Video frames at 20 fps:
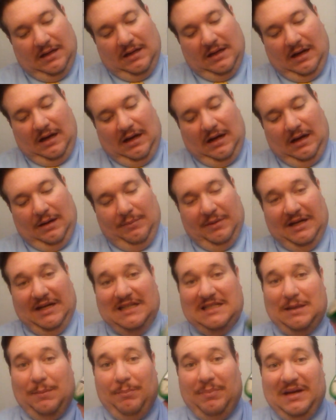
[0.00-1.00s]
It
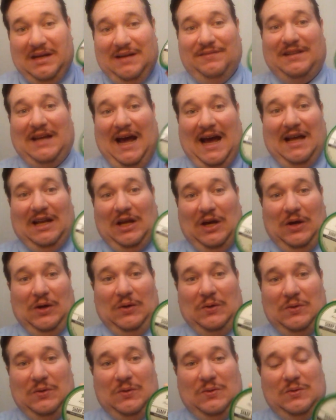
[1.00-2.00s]
is a beef
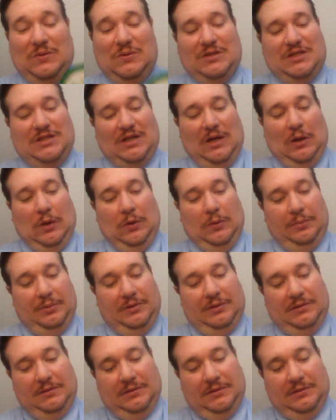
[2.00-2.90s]
tallow soap.